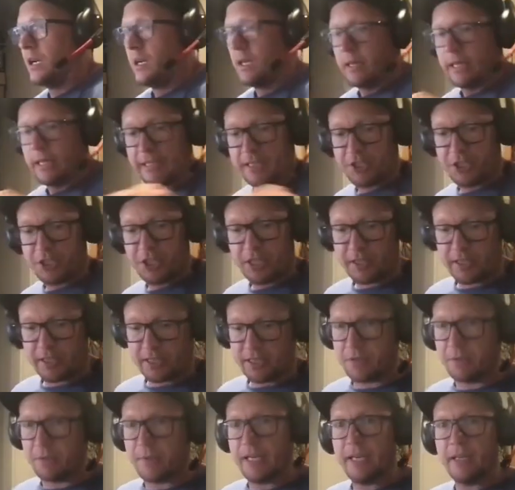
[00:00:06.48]
Let's chuck
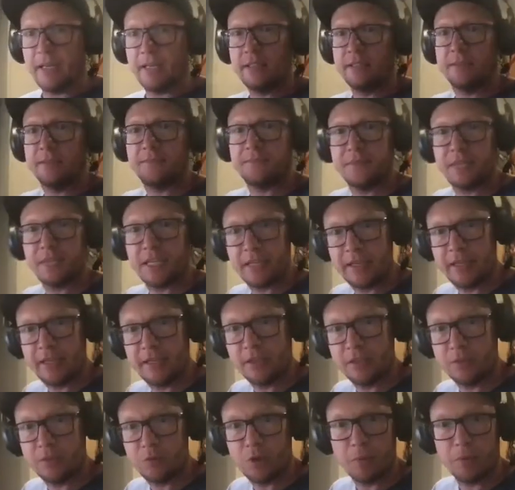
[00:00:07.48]
this away, and
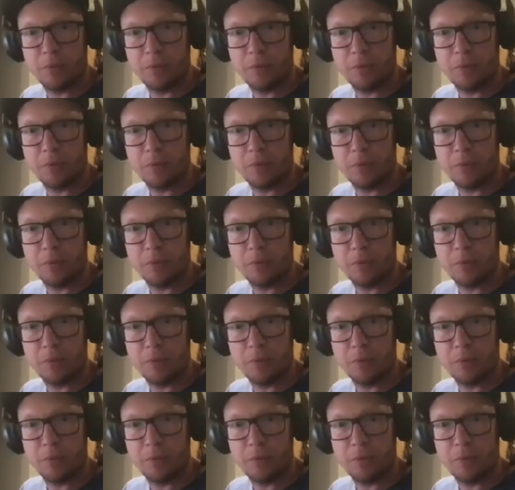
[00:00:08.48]
here's what we're